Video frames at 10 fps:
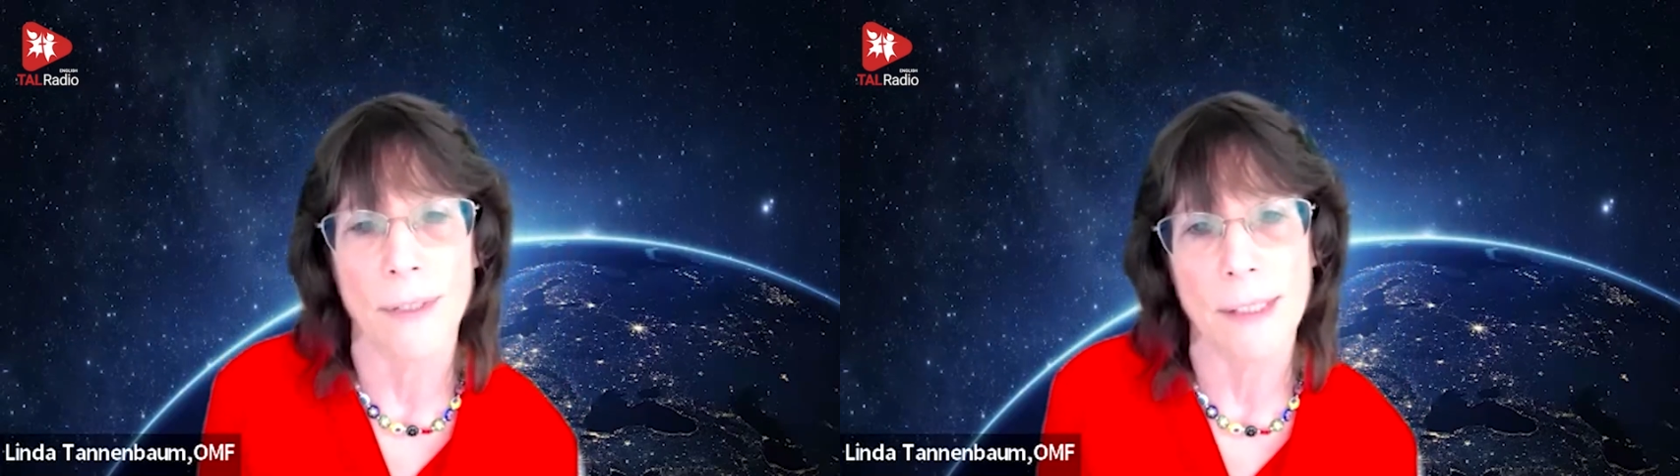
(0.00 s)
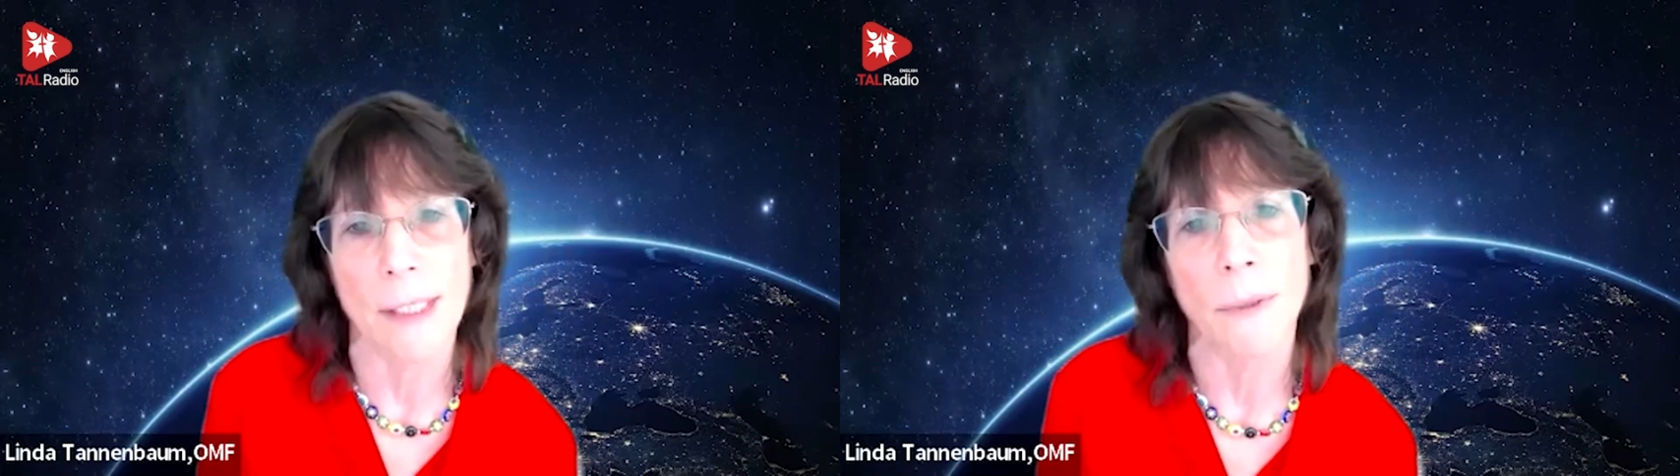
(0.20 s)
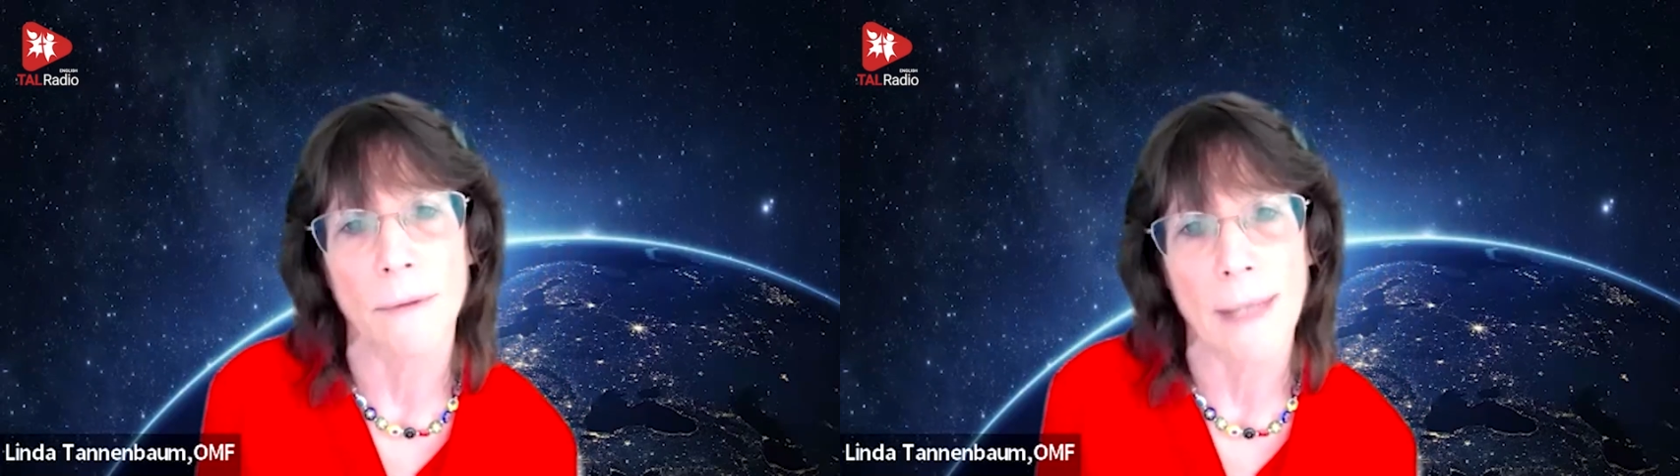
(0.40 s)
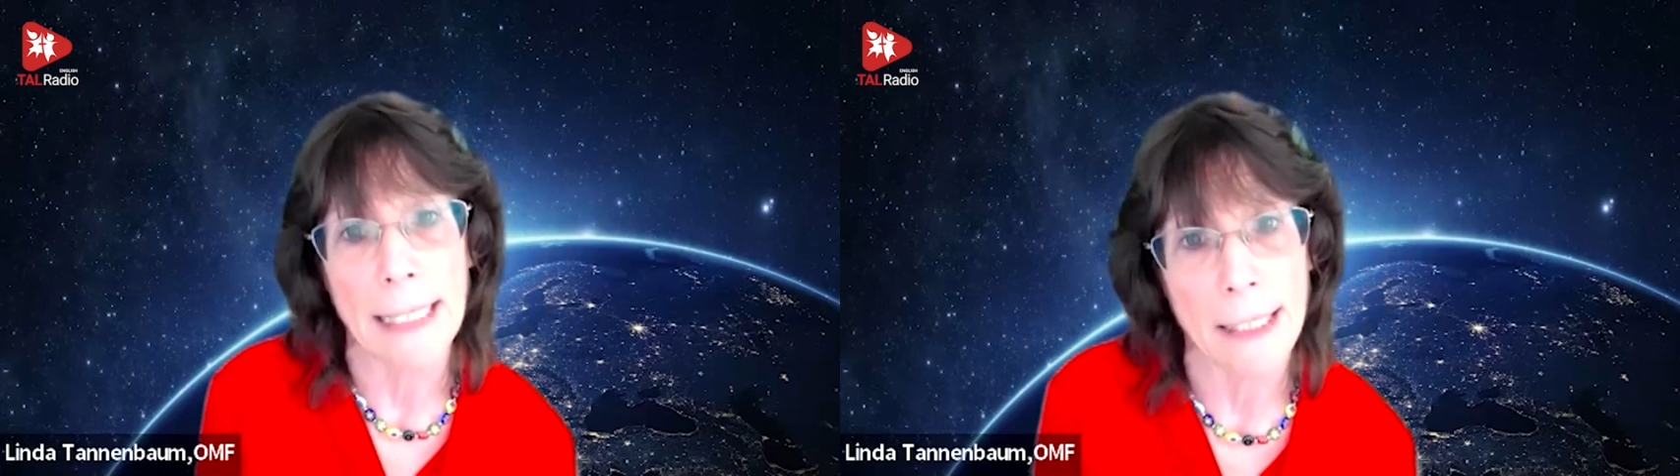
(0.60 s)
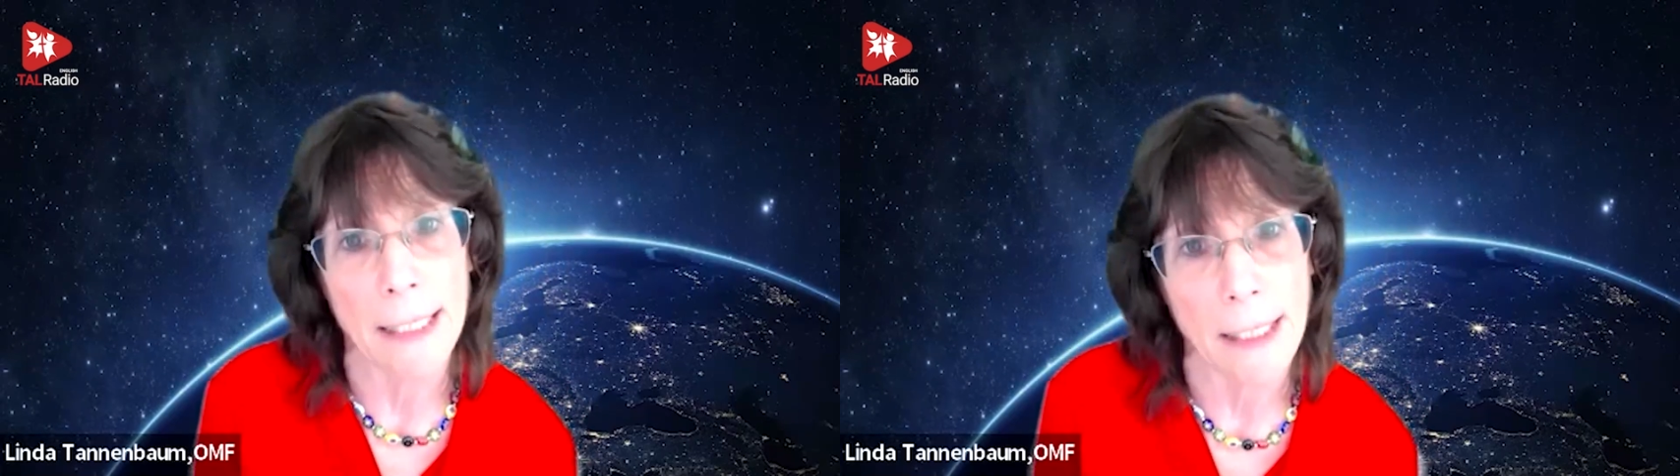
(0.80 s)
similar that
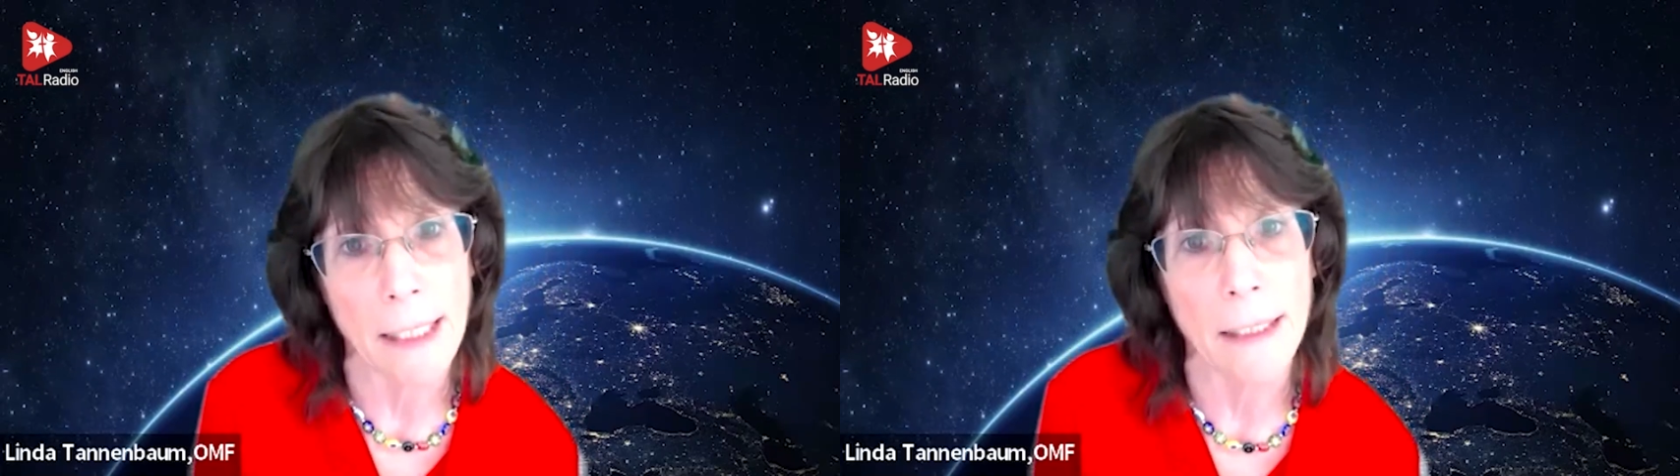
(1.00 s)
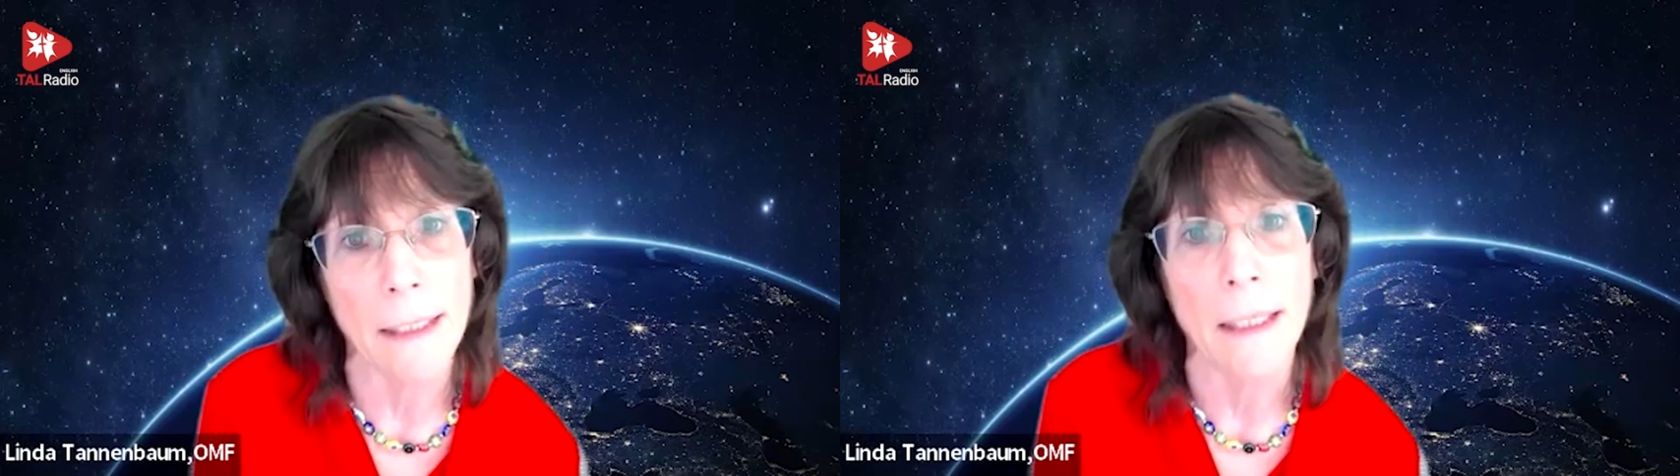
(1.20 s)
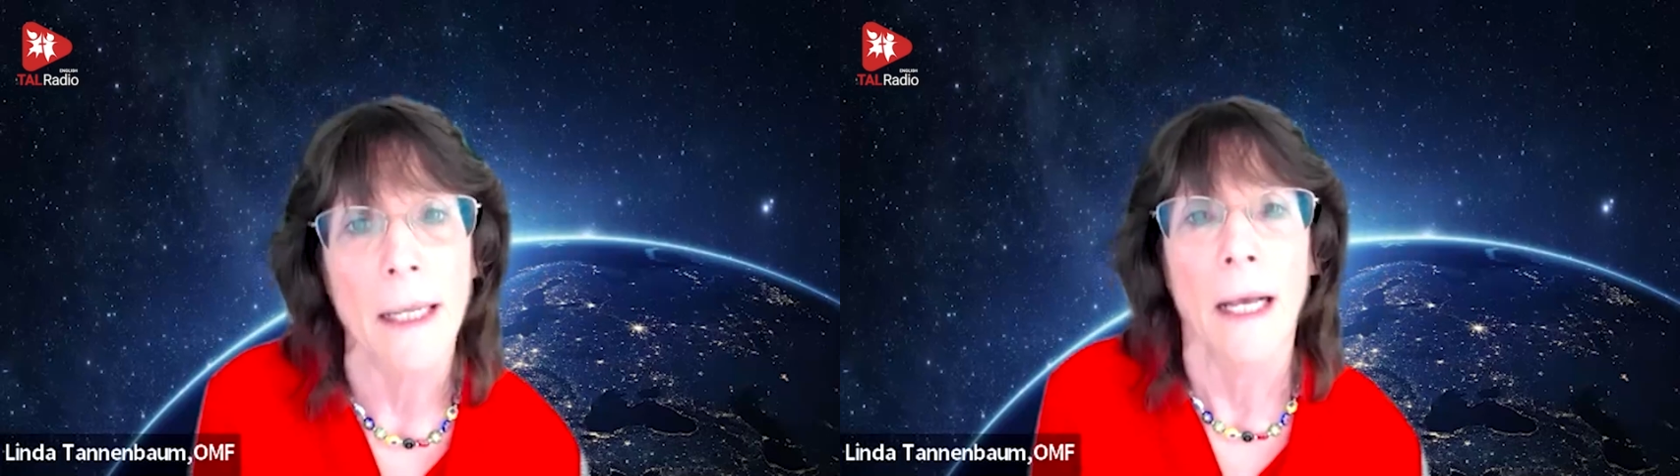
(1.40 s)
kick in